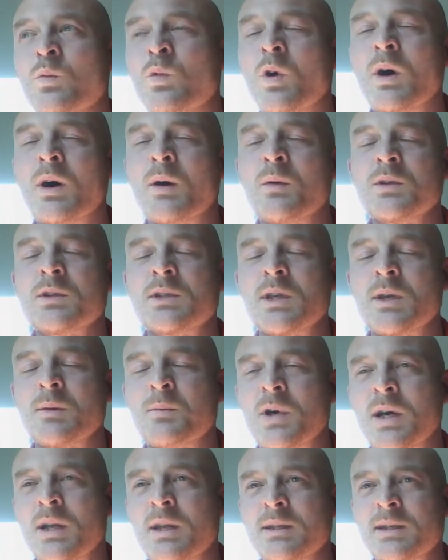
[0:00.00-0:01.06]
what I would say
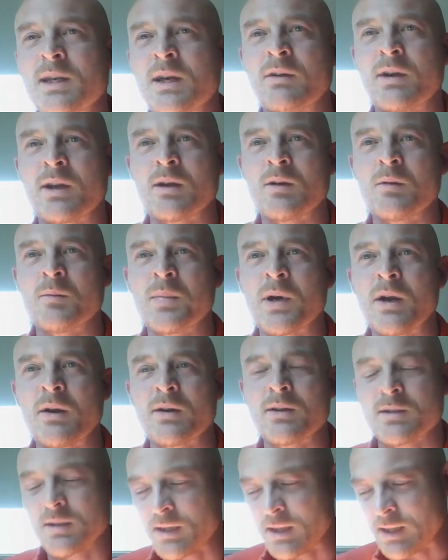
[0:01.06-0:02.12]
by a direct
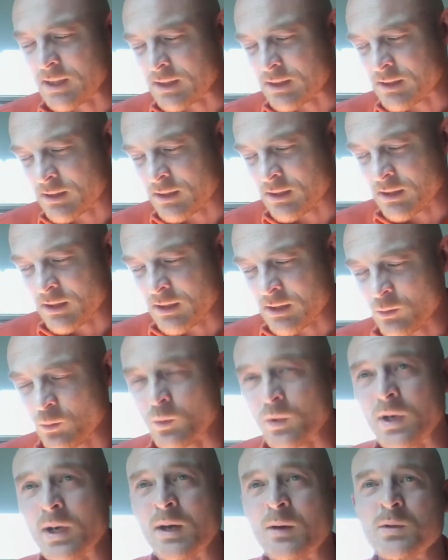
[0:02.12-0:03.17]
comparison is,
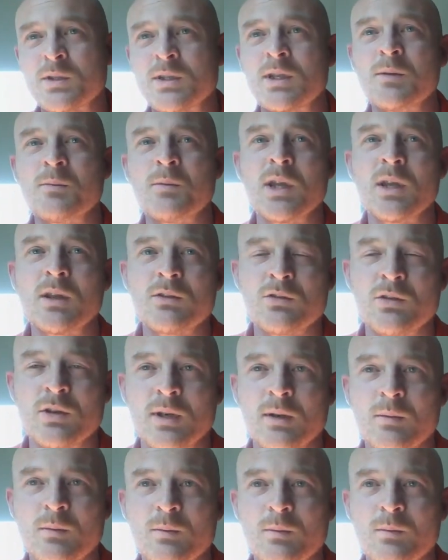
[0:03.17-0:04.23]
when I was in the
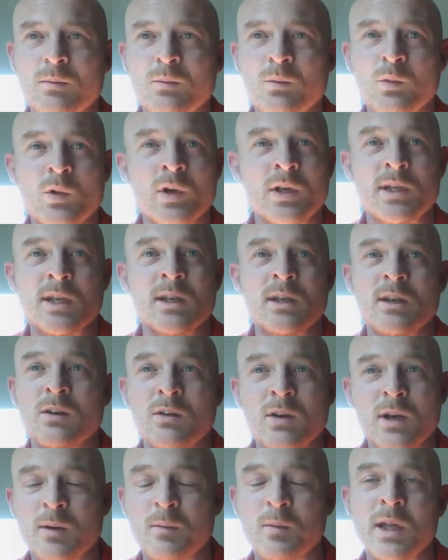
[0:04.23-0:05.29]
military, we did
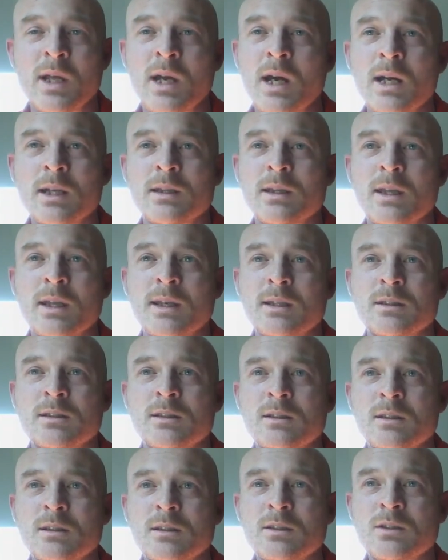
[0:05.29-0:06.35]
incredibly hard
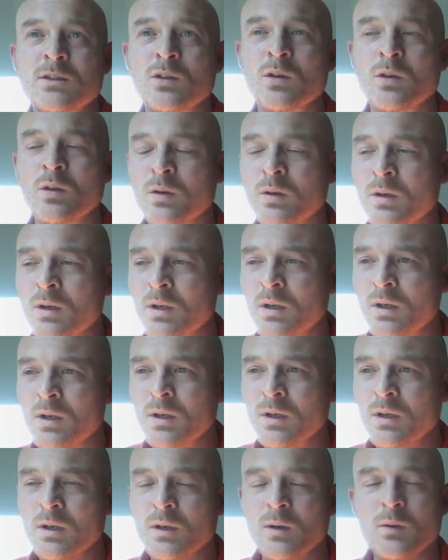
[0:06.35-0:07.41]
things. So
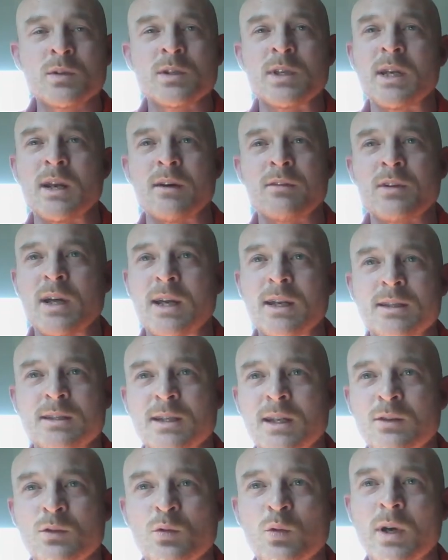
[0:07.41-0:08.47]
I was in
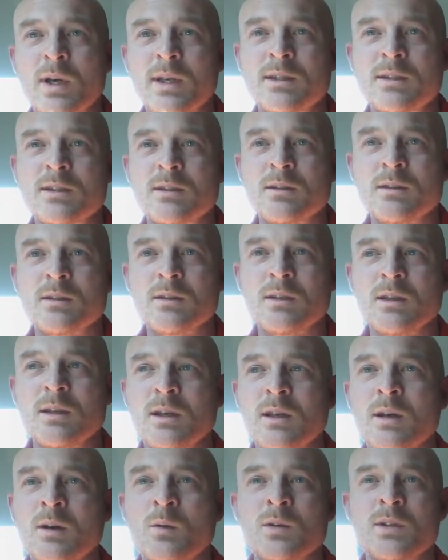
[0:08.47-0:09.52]
Afghanistan twice.
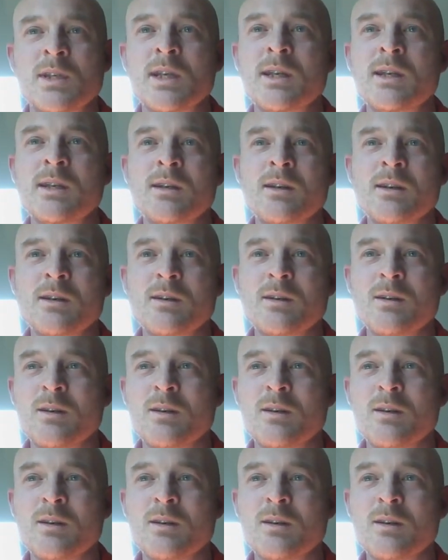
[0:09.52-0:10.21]
I was in